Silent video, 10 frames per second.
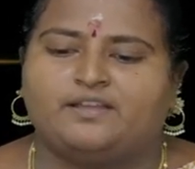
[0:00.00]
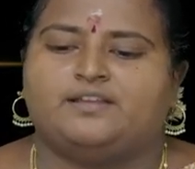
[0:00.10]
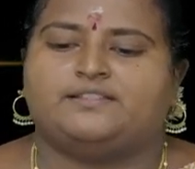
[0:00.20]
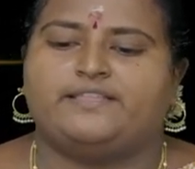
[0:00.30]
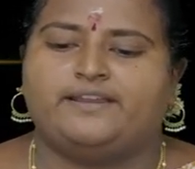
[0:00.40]

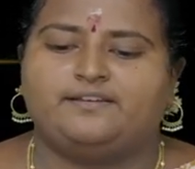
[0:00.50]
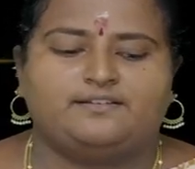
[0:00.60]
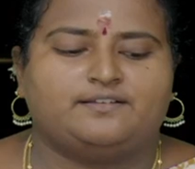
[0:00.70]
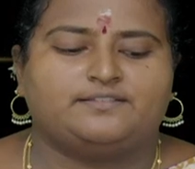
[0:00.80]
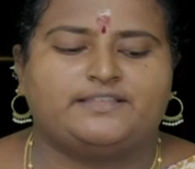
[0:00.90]
Then
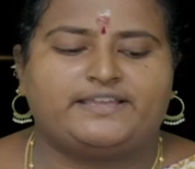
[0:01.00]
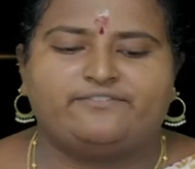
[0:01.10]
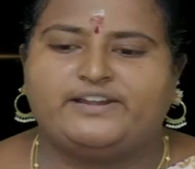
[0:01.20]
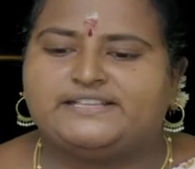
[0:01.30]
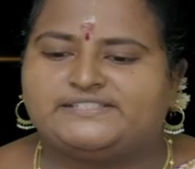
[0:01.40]
the
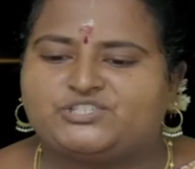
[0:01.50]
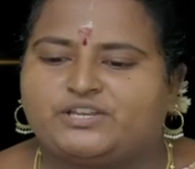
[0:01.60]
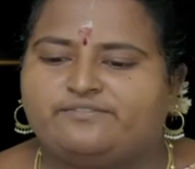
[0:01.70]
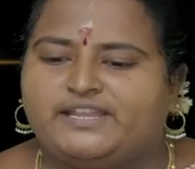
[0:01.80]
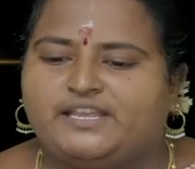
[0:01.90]
given
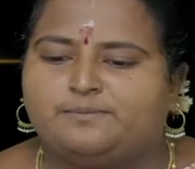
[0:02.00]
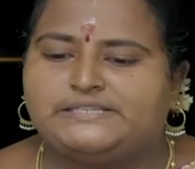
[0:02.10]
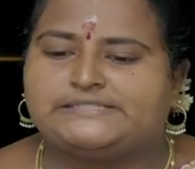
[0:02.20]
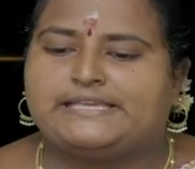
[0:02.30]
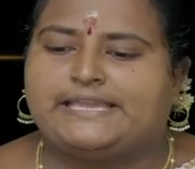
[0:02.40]
decision
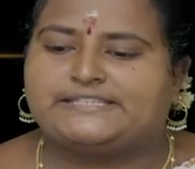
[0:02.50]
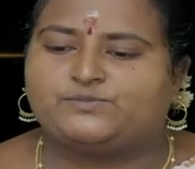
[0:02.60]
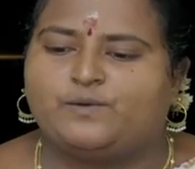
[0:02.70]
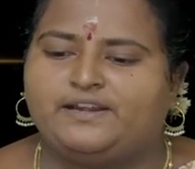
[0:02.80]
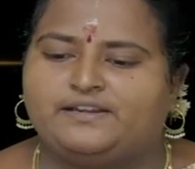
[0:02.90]
variables
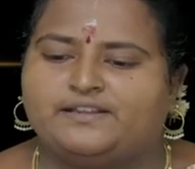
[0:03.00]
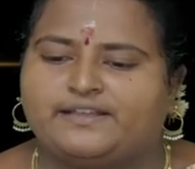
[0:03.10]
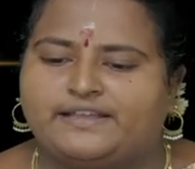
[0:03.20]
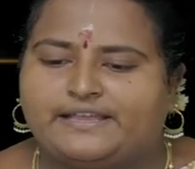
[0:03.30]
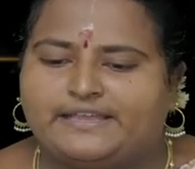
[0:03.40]
x1,
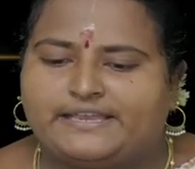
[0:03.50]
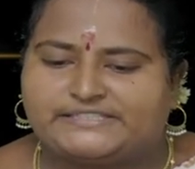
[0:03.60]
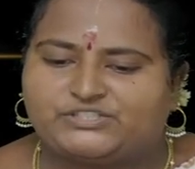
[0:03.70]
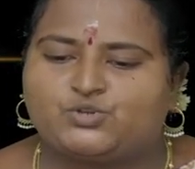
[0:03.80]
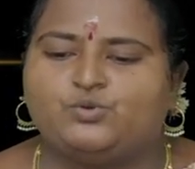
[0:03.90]

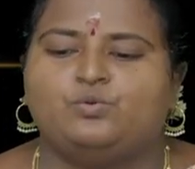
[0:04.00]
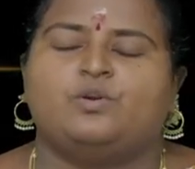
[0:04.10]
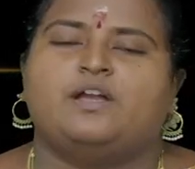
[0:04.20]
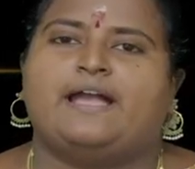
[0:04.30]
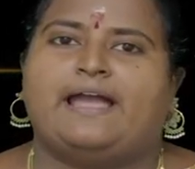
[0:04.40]
x2
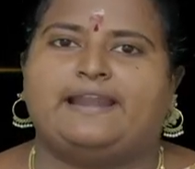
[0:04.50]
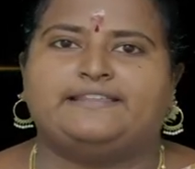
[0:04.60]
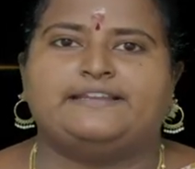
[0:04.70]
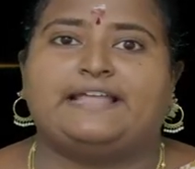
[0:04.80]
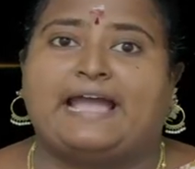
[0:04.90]
and
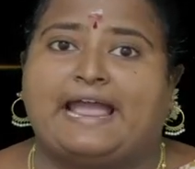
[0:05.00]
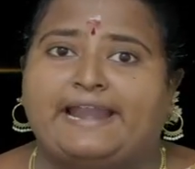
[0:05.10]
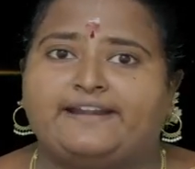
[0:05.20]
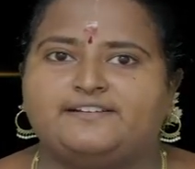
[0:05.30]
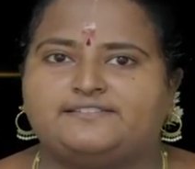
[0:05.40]
then the
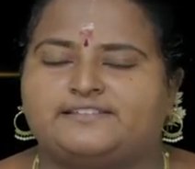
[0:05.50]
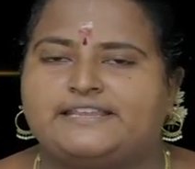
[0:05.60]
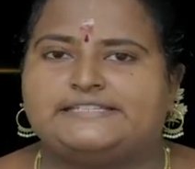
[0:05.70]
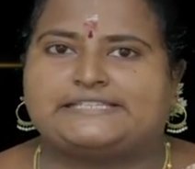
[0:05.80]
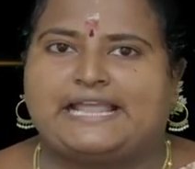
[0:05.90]
added
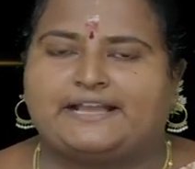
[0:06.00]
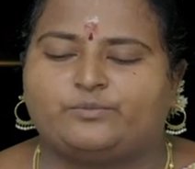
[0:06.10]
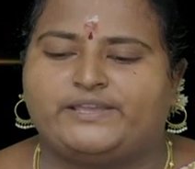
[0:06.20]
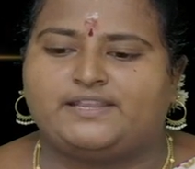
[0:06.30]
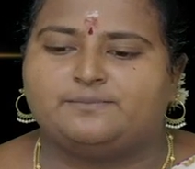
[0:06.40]
three slack
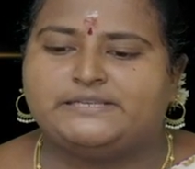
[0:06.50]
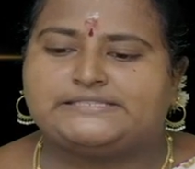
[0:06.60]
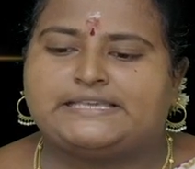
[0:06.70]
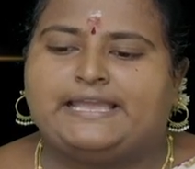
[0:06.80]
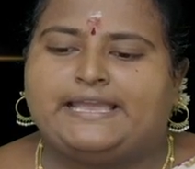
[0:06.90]

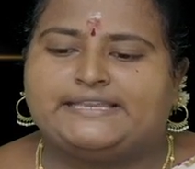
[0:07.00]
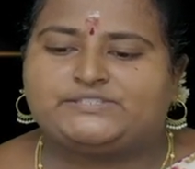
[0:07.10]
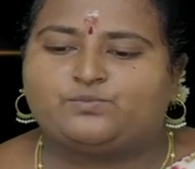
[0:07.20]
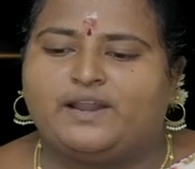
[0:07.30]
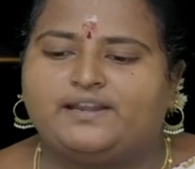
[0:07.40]
variables
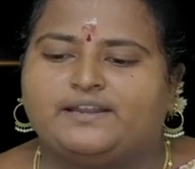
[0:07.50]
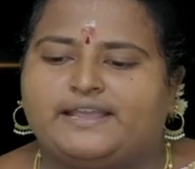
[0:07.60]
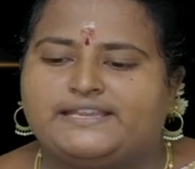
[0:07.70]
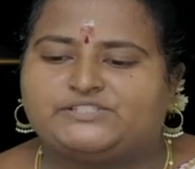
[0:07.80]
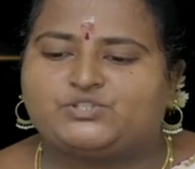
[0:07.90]
s1,
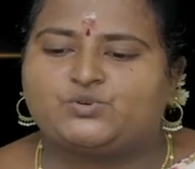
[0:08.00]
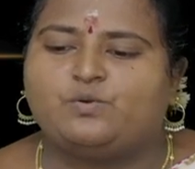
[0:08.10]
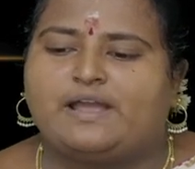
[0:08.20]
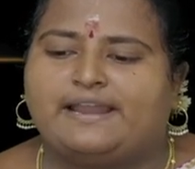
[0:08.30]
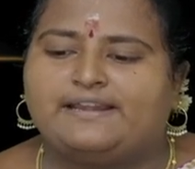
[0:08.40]

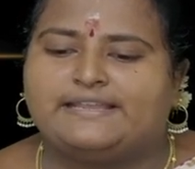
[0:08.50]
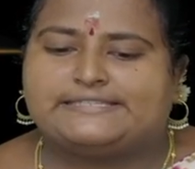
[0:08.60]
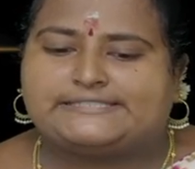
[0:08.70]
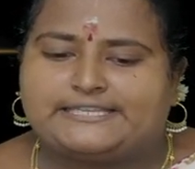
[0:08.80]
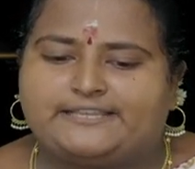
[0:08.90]
s2 and
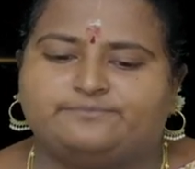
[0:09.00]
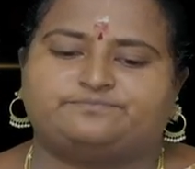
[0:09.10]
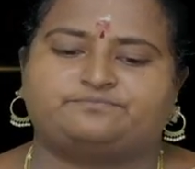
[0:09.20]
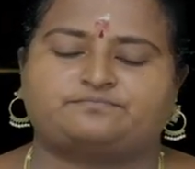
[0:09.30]
s3.